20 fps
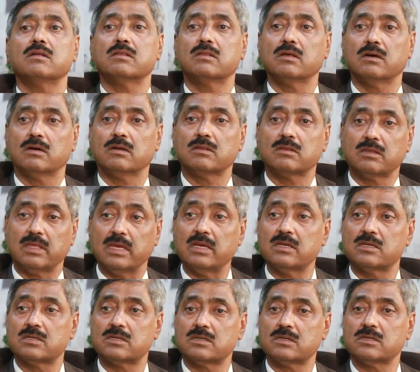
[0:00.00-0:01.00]
the
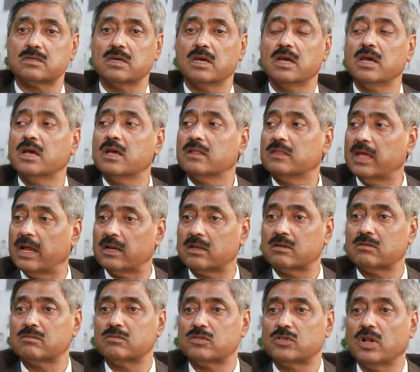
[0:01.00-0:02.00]
things
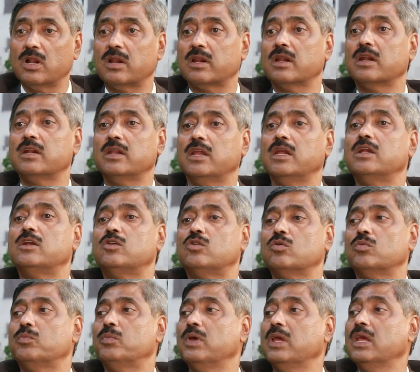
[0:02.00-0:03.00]
that children need
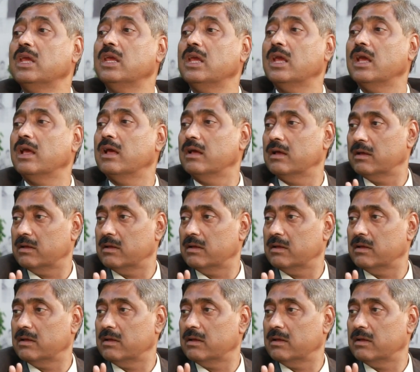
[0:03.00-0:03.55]
to be